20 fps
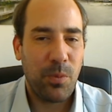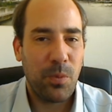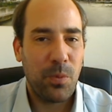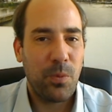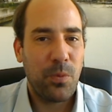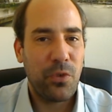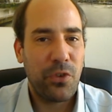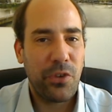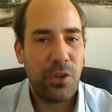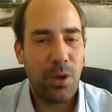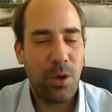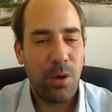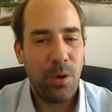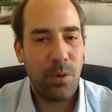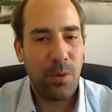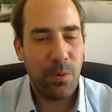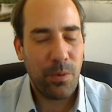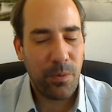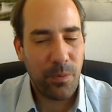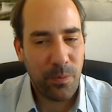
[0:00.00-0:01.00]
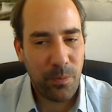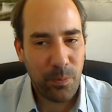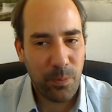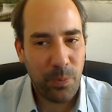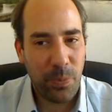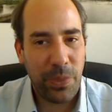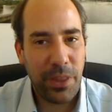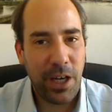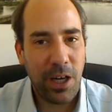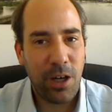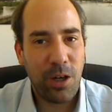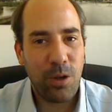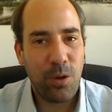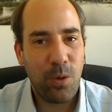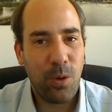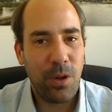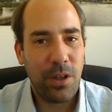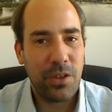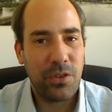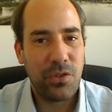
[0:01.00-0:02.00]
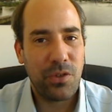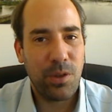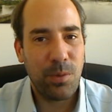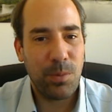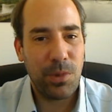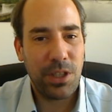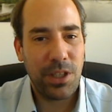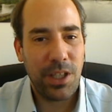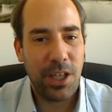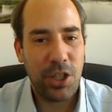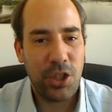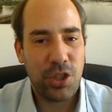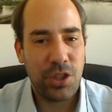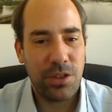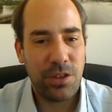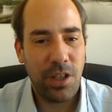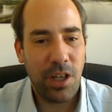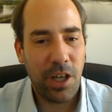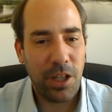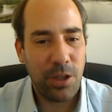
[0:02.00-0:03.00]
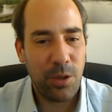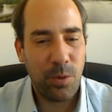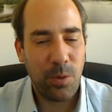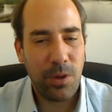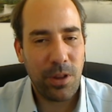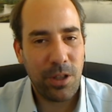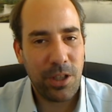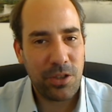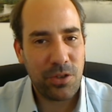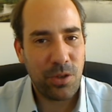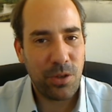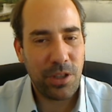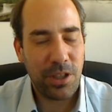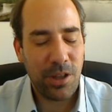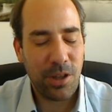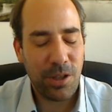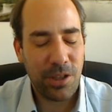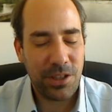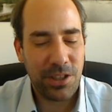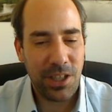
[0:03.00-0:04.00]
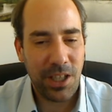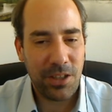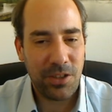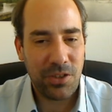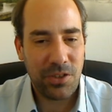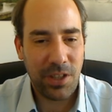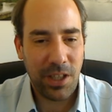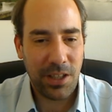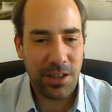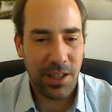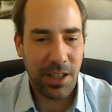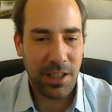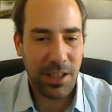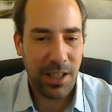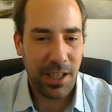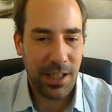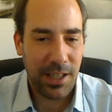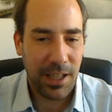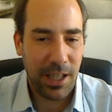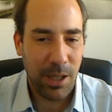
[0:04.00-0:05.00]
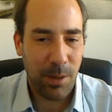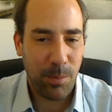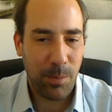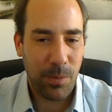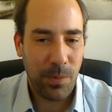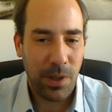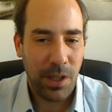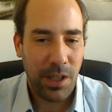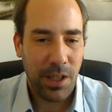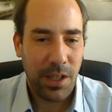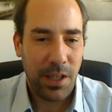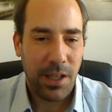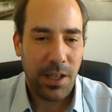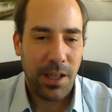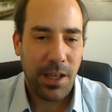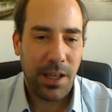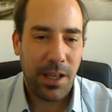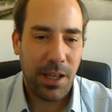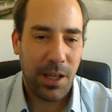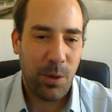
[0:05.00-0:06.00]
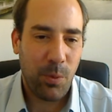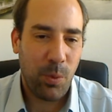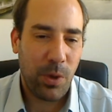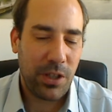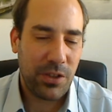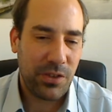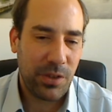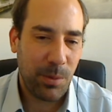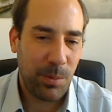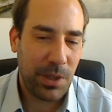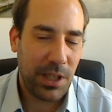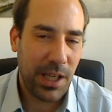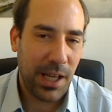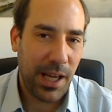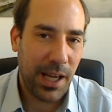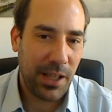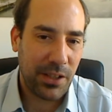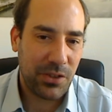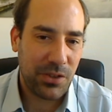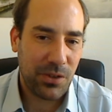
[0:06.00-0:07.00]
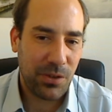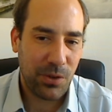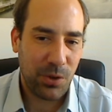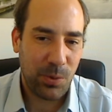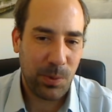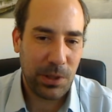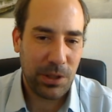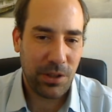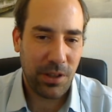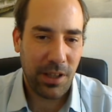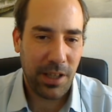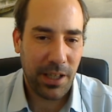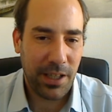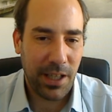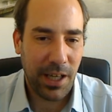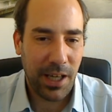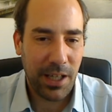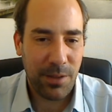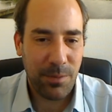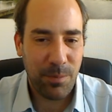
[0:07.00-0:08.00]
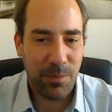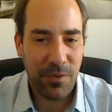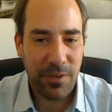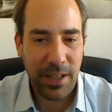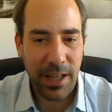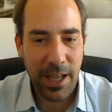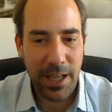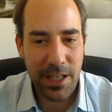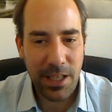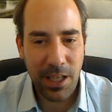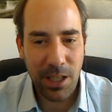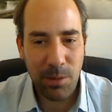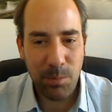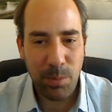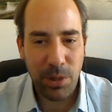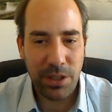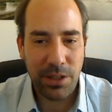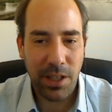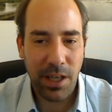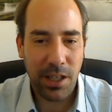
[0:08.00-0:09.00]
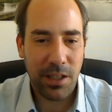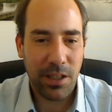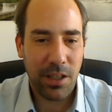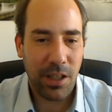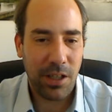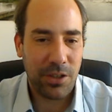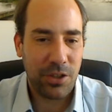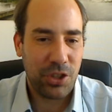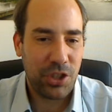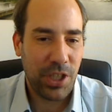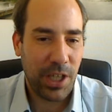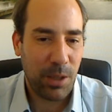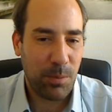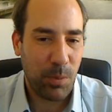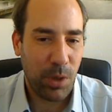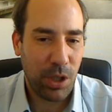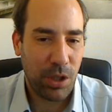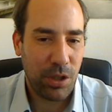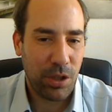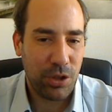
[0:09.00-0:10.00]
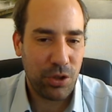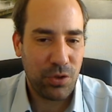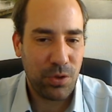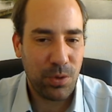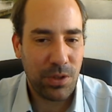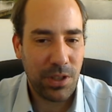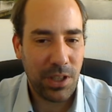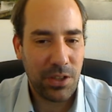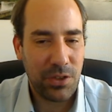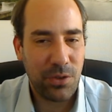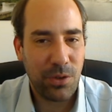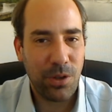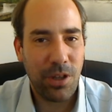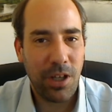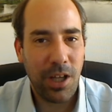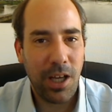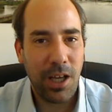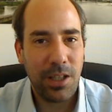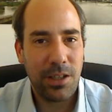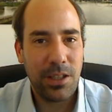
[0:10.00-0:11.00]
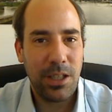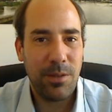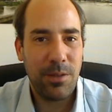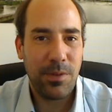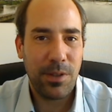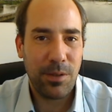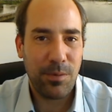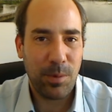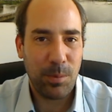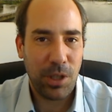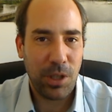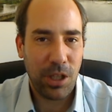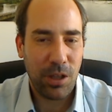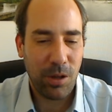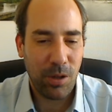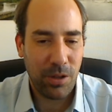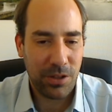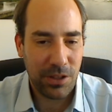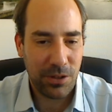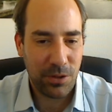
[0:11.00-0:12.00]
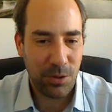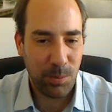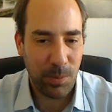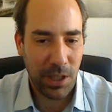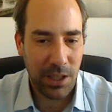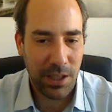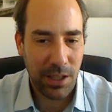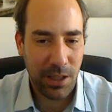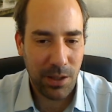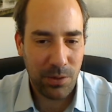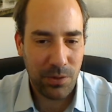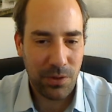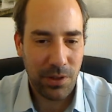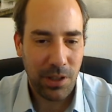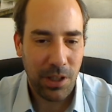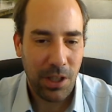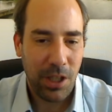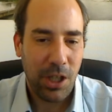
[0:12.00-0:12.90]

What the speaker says: So their goal is communication. Let's look at the other side, like KLM, where somebody asked on Twitter, like, "I'm flying, but I can't check my suitcase online, even if I'm not logged into my account.